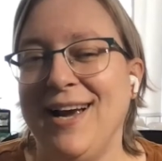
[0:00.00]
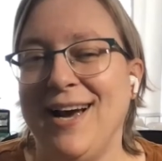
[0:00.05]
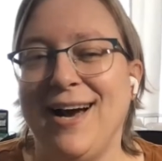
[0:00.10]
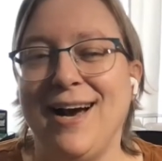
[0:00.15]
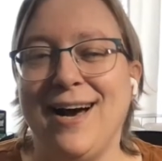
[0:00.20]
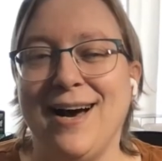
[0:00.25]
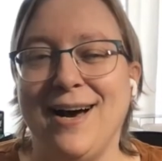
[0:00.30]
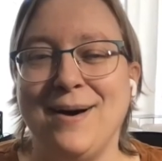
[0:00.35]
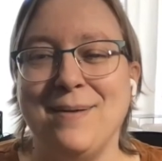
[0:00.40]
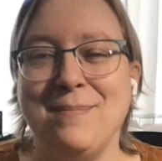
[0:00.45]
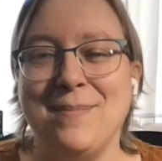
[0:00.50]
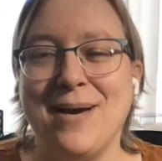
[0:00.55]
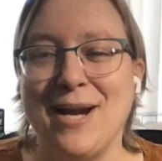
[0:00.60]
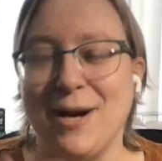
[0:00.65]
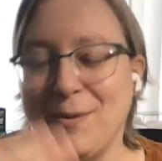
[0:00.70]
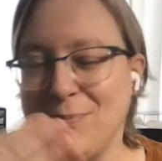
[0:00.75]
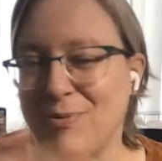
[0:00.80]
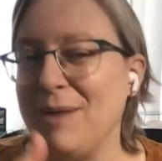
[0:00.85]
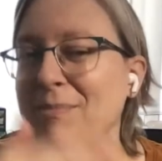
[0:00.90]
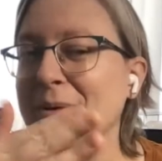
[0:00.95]
And I'll
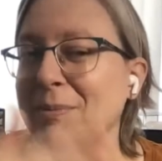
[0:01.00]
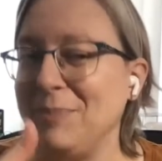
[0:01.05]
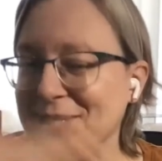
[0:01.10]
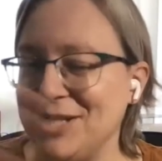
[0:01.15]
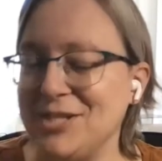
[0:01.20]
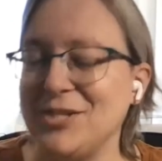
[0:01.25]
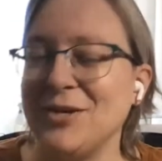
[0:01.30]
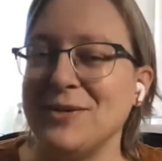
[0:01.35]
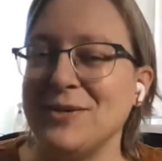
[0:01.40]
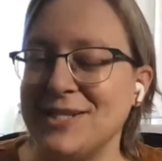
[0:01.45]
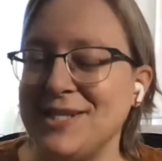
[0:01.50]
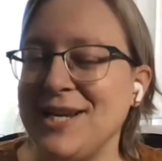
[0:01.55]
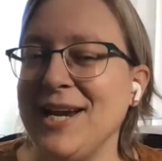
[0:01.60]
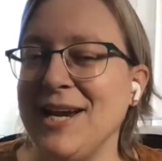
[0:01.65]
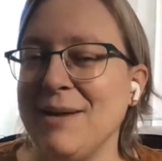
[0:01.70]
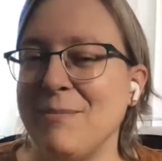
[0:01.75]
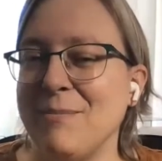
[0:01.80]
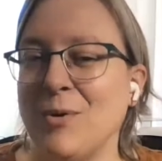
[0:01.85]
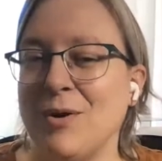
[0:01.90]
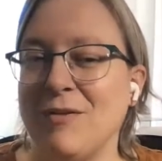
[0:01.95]
probably start saying it
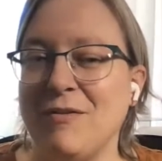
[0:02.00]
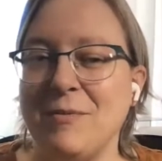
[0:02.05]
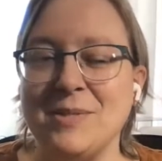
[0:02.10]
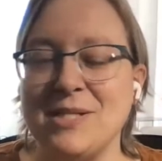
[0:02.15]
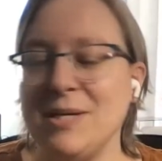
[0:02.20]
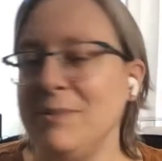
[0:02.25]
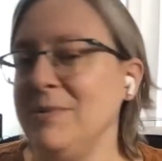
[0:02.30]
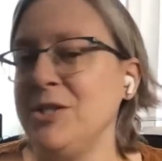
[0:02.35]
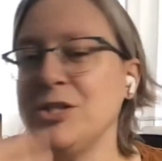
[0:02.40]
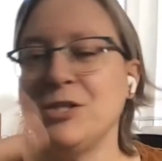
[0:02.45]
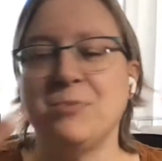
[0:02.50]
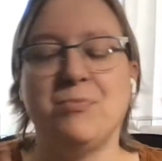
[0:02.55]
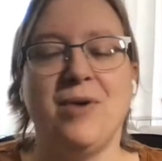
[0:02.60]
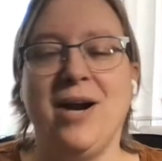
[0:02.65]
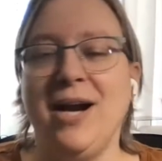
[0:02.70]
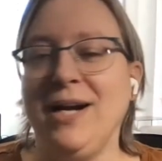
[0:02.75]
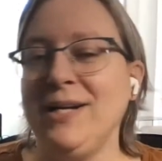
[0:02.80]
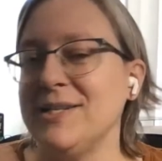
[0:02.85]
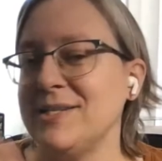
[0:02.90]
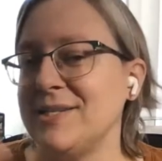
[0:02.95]
more often, but somebody's just
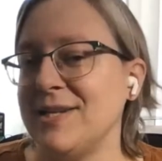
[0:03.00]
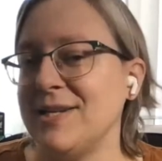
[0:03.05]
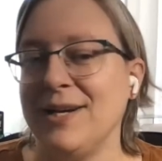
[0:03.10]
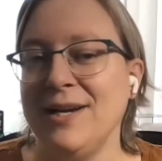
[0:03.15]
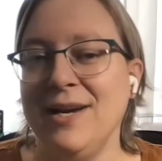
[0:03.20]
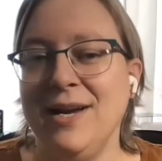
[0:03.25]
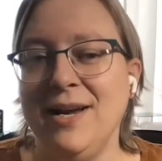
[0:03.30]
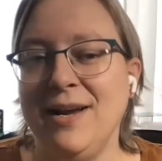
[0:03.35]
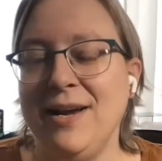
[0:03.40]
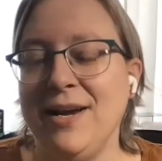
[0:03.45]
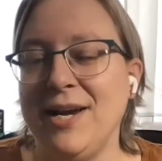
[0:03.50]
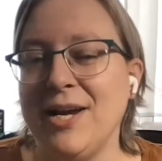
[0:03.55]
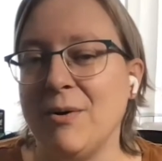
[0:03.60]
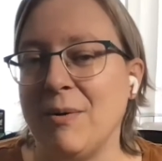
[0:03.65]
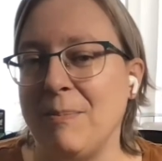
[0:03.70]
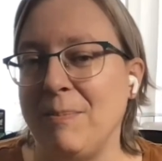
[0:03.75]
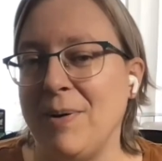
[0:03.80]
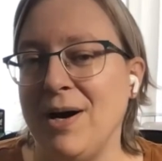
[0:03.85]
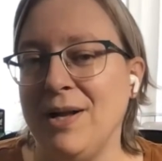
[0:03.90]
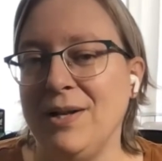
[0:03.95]
practicing.
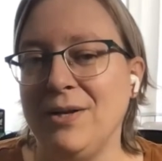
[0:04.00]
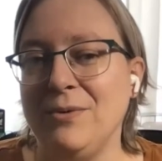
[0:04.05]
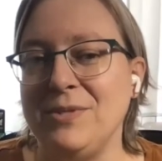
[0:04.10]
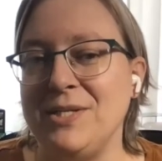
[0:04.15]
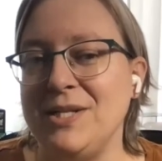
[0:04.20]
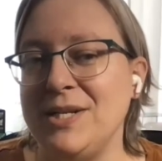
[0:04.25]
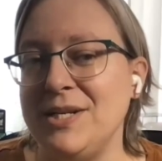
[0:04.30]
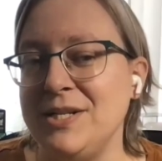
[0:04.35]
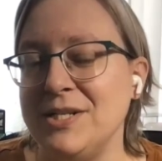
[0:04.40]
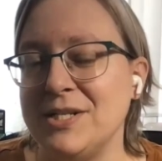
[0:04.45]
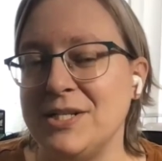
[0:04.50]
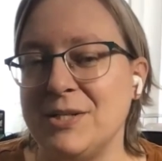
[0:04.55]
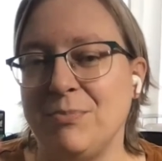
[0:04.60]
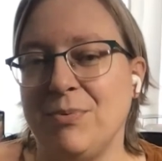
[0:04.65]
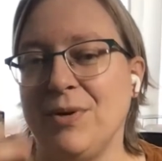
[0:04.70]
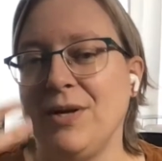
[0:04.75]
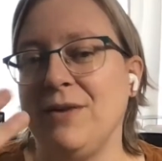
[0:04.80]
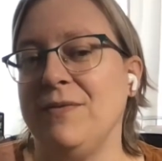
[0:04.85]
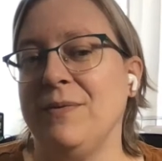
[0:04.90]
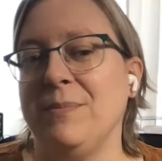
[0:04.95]
Apollo didn't
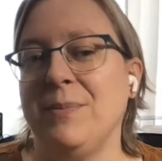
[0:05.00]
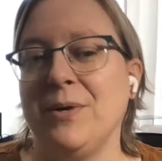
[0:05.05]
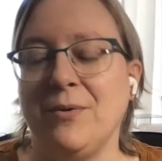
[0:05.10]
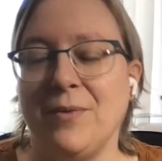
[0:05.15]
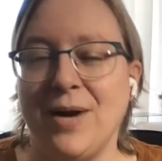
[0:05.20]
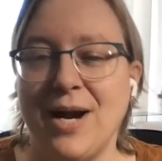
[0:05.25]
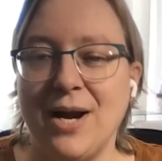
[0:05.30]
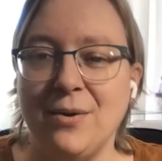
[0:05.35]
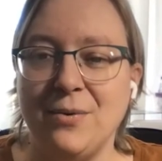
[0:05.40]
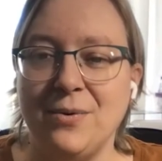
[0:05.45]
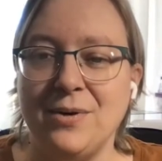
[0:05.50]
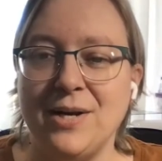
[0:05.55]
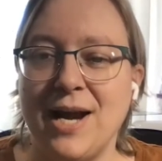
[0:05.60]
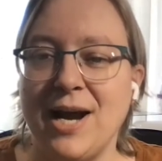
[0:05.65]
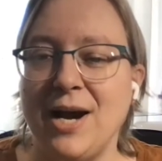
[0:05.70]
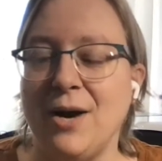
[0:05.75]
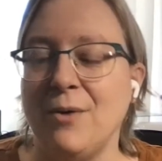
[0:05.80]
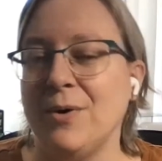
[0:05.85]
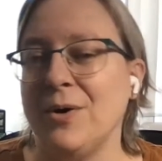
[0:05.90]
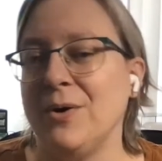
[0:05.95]
spring from the ground.
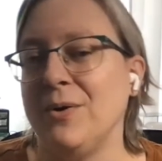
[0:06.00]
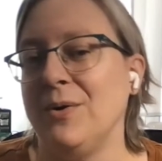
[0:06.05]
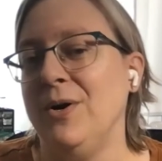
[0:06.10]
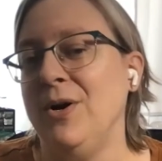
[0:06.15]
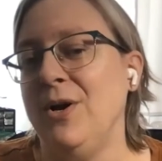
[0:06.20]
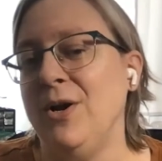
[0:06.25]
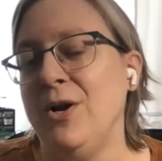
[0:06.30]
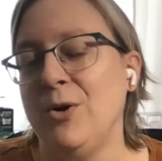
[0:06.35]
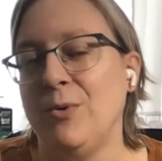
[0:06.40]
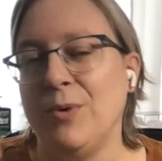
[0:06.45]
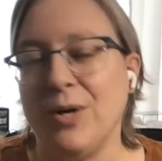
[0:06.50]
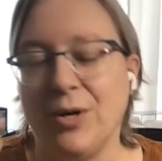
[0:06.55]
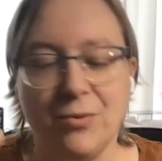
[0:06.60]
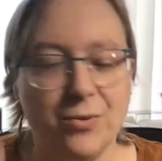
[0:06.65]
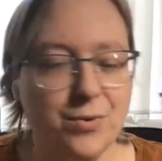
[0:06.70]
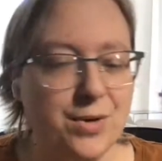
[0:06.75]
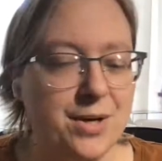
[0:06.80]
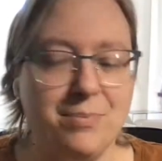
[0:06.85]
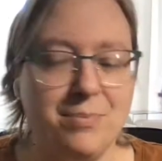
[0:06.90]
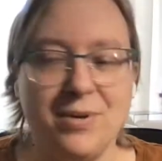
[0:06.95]
Our
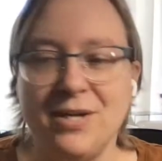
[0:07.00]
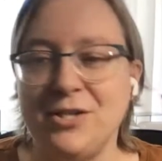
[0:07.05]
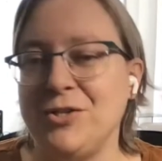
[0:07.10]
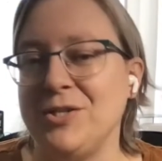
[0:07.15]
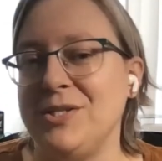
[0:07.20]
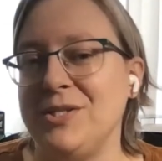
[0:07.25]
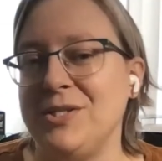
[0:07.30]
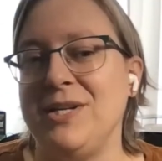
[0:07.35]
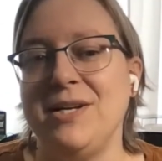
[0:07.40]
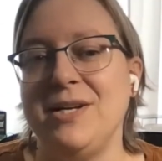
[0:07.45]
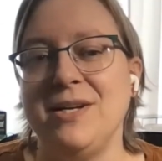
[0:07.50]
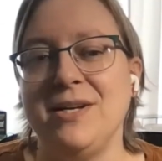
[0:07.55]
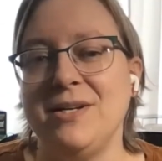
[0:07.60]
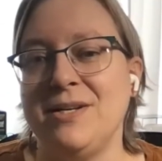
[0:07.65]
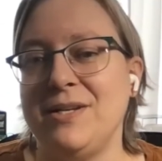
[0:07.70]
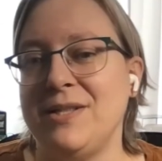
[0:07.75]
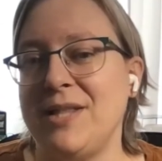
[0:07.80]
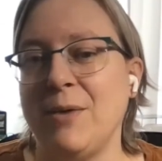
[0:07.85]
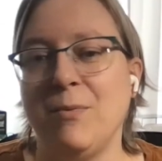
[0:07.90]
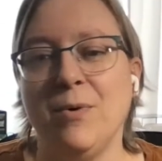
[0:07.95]
recruiting pitches didn't,
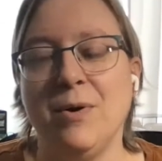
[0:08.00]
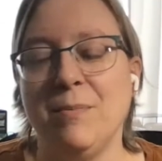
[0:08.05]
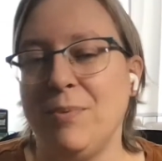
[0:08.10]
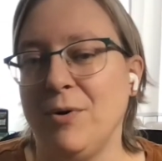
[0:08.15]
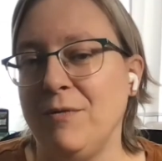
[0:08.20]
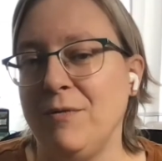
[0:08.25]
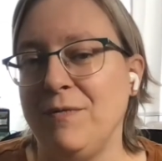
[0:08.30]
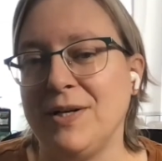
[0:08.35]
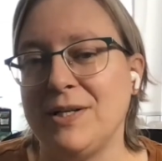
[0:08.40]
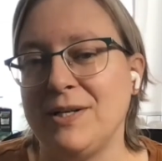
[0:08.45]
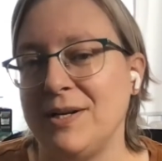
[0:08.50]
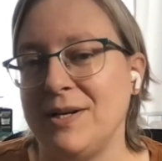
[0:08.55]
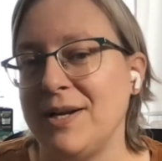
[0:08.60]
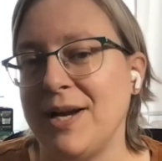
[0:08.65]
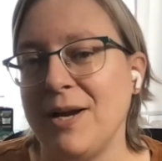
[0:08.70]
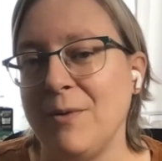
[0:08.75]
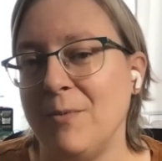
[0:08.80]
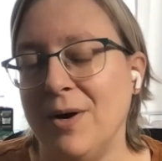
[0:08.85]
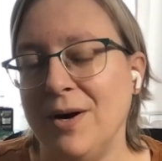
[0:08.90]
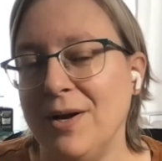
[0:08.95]
they weren't perfect on day
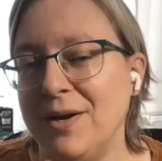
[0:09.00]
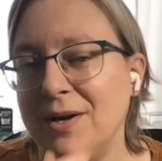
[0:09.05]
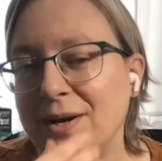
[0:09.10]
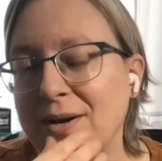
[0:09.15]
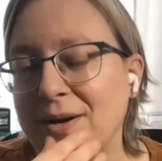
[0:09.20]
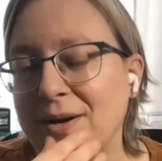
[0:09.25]
one.